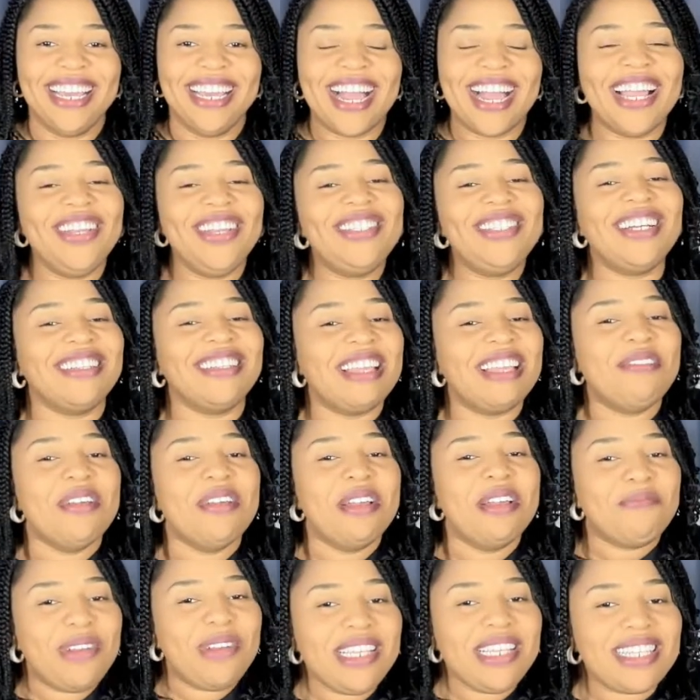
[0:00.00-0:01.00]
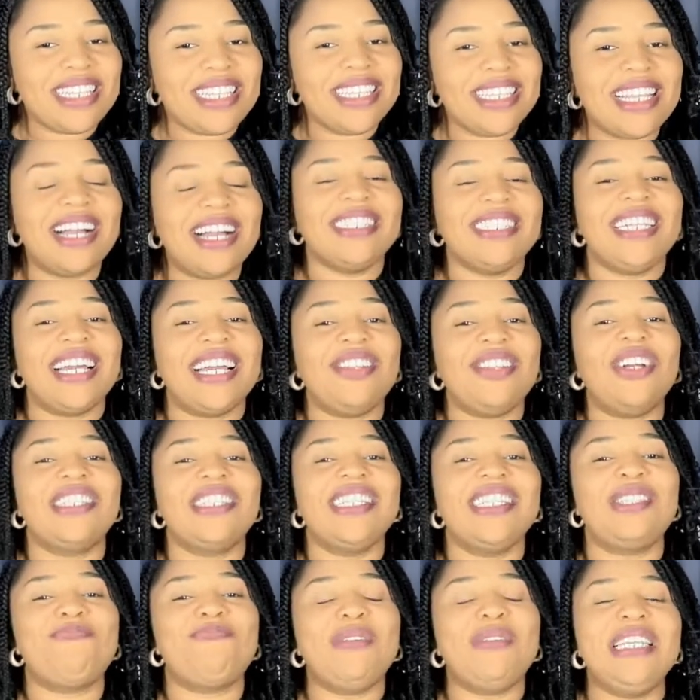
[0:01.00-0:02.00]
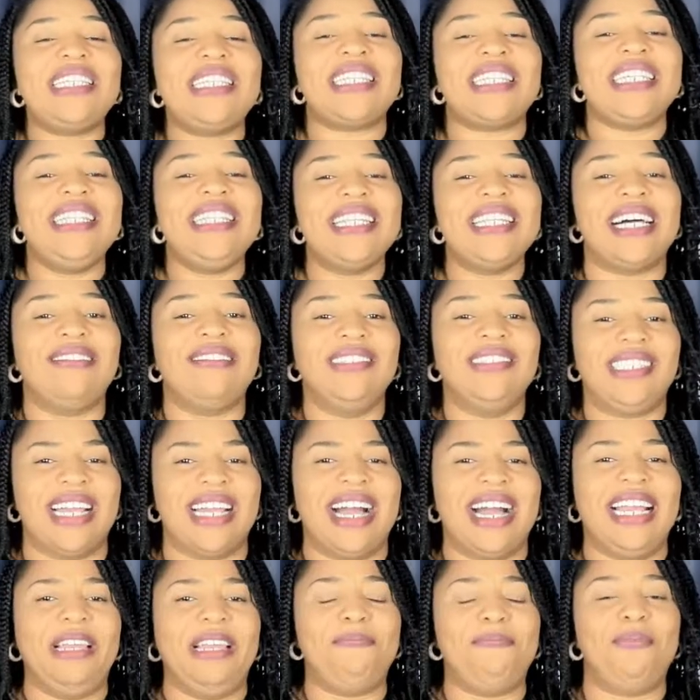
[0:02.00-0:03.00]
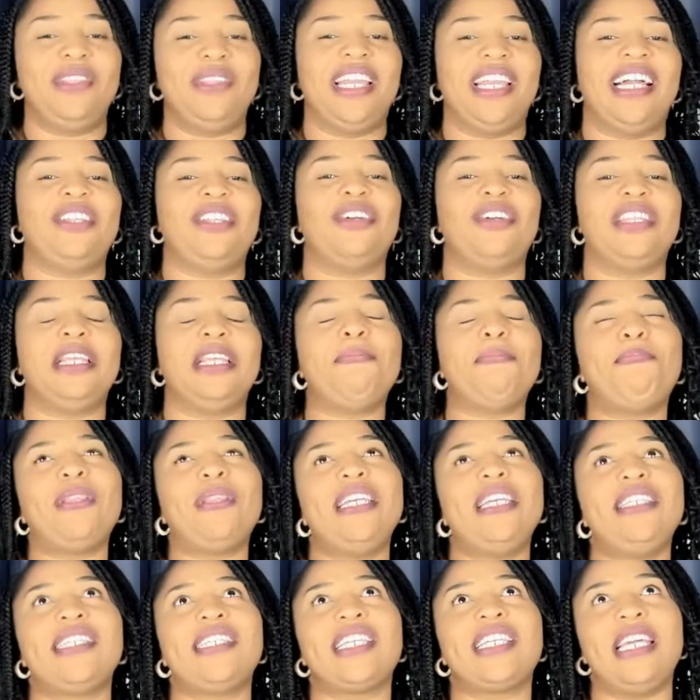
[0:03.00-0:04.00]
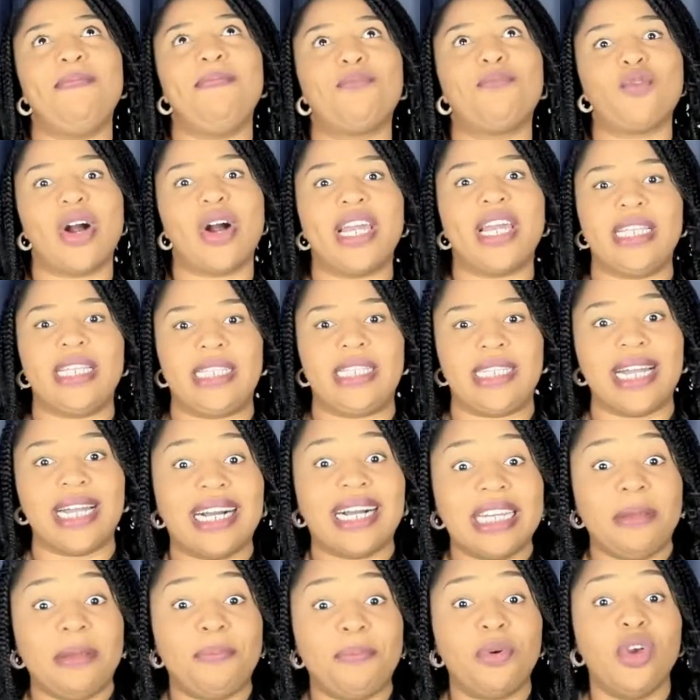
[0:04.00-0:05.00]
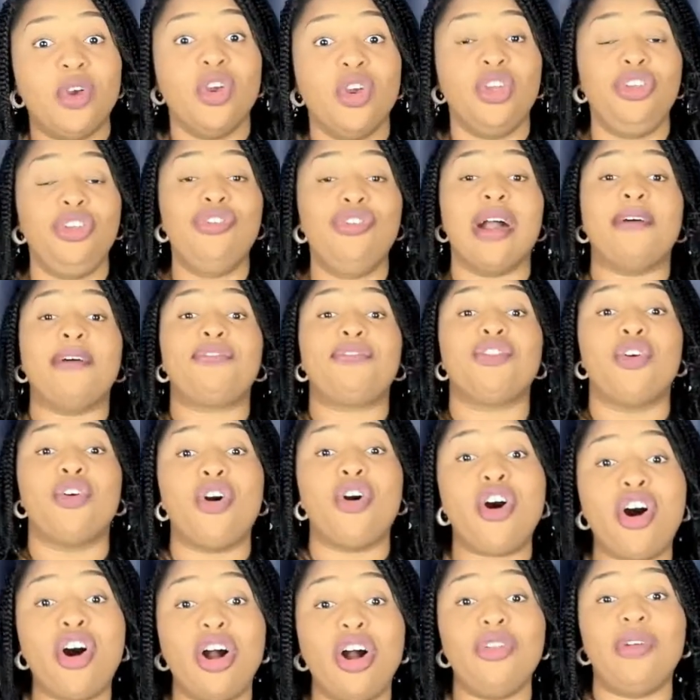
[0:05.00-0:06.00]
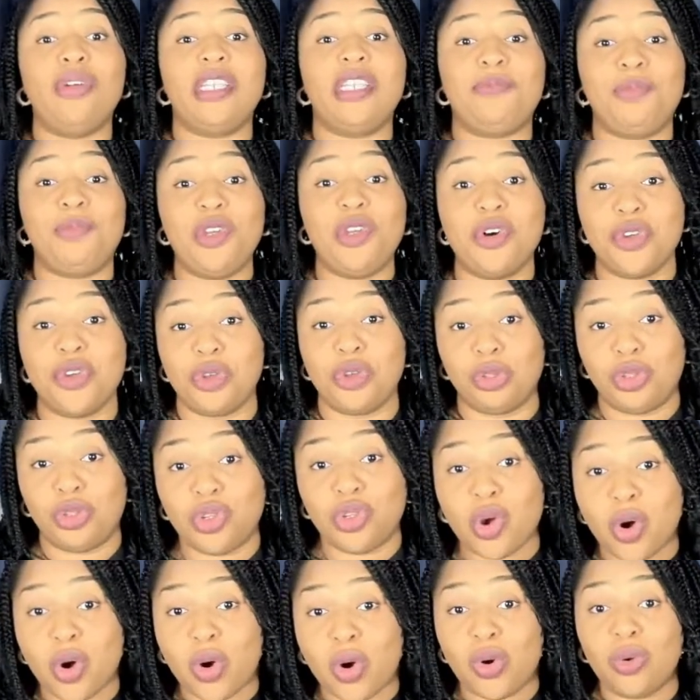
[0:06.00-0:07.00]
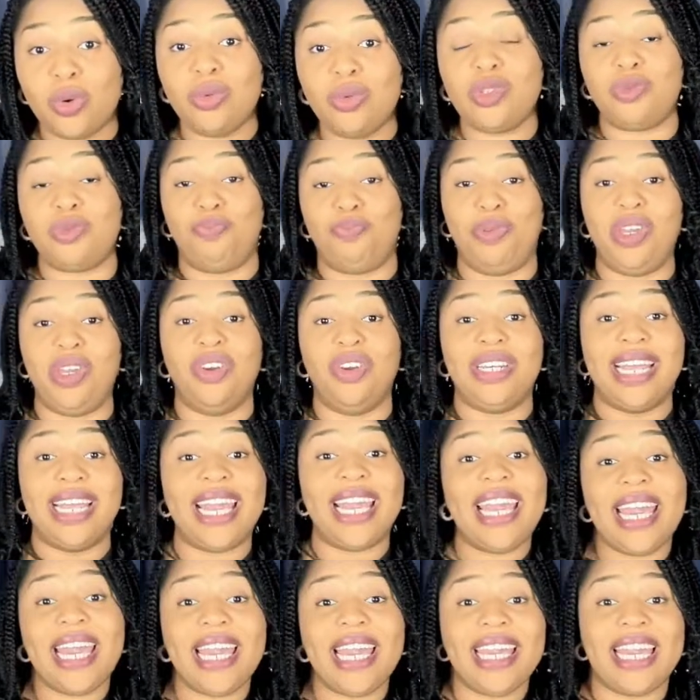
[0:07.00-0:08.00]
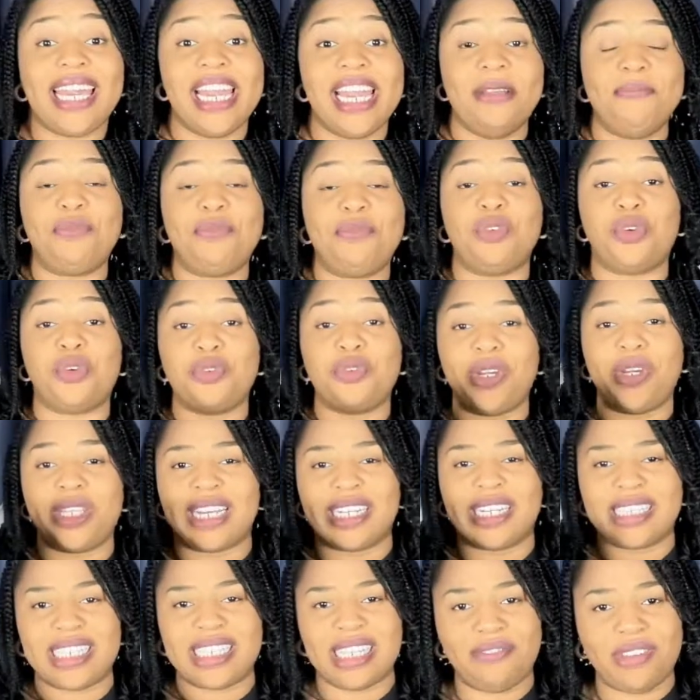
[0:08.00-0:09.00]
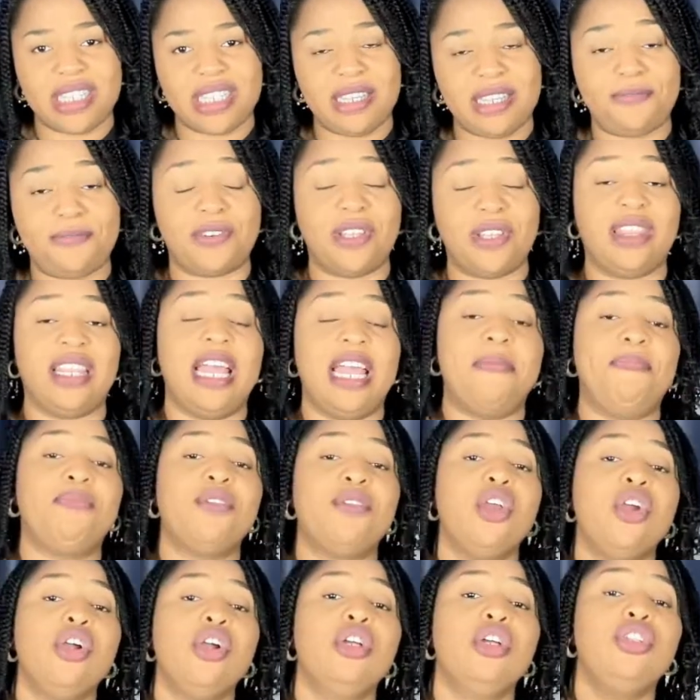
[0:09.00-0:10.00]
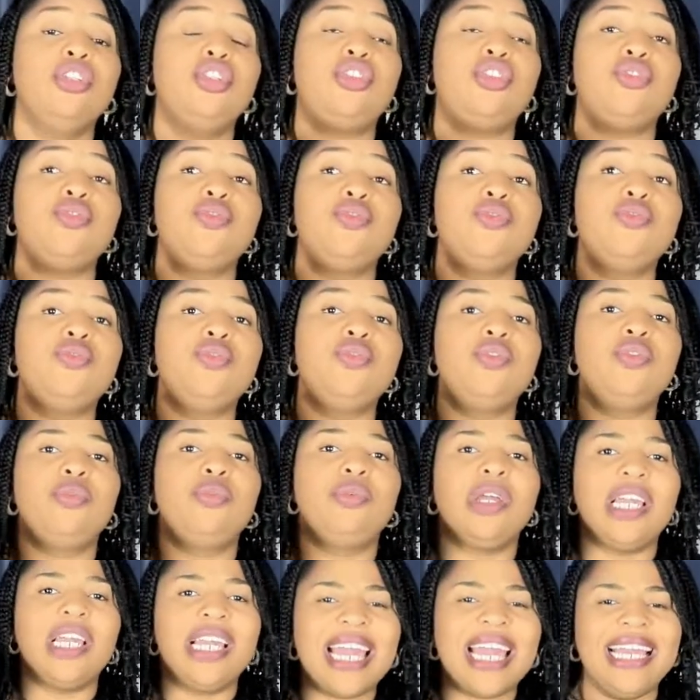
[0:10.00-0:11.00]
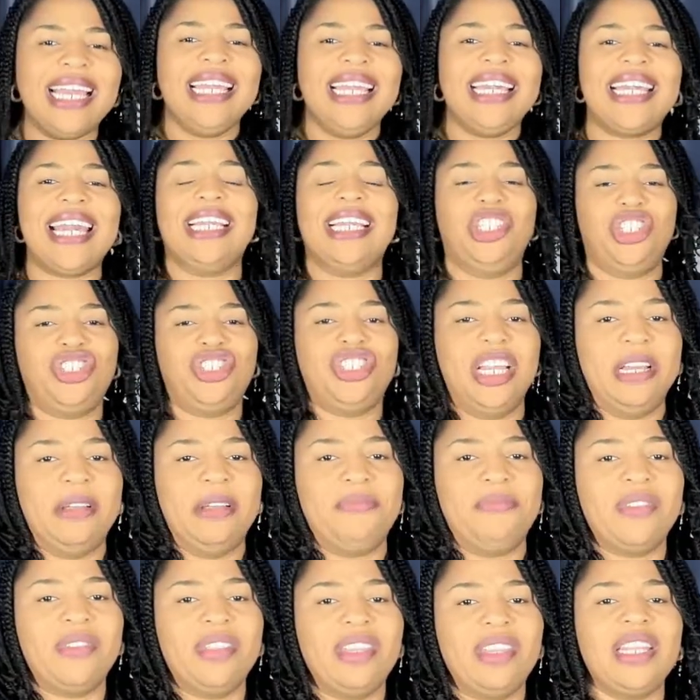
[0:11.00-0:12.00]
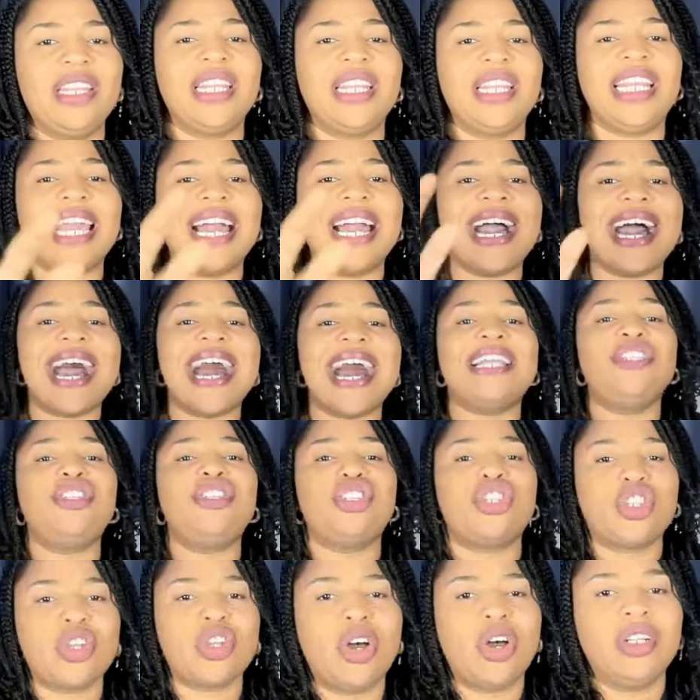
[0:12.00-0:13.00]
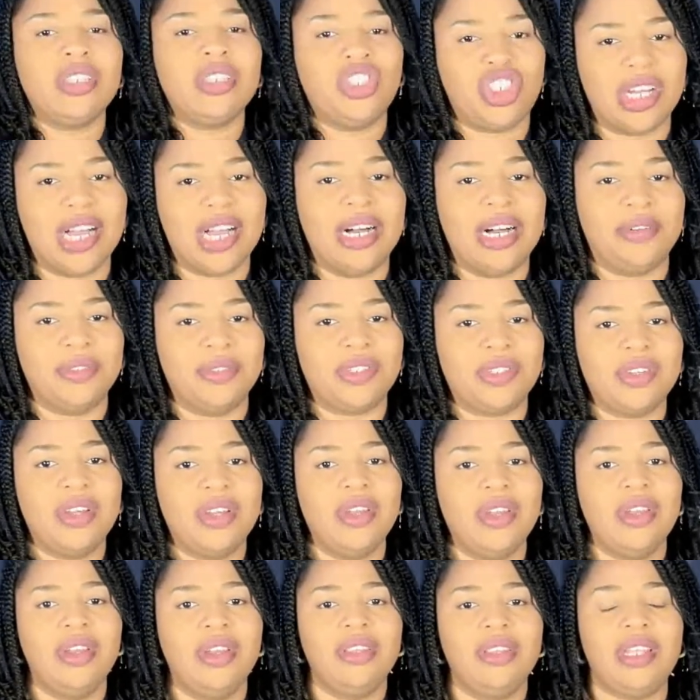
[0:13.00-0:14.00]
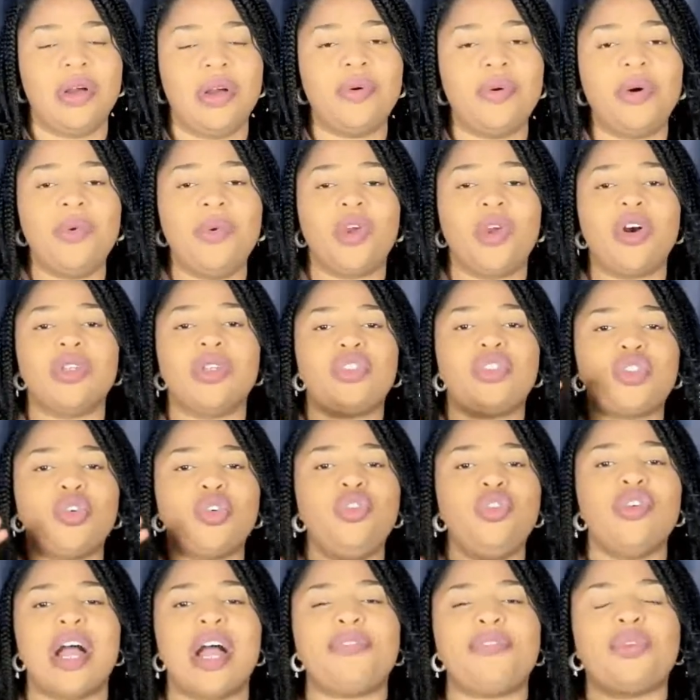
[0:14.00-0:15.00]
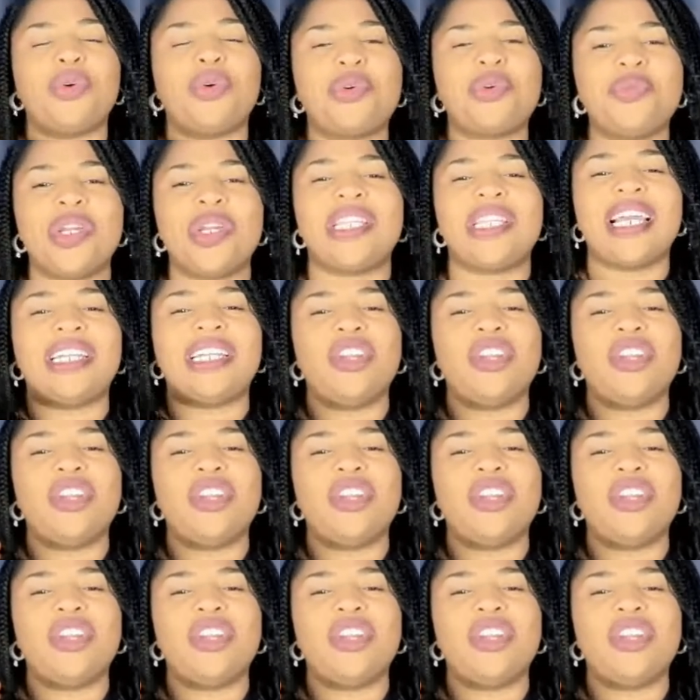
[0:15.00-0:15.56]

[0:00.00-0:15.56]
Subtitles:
And you tell them, please sit down. They are not the please sit down type. They are not the please keep quiet type. You have to always be on your toes, be on a game to create activity for them, to engage them. They are hands-on child. They're what we call, so you have to create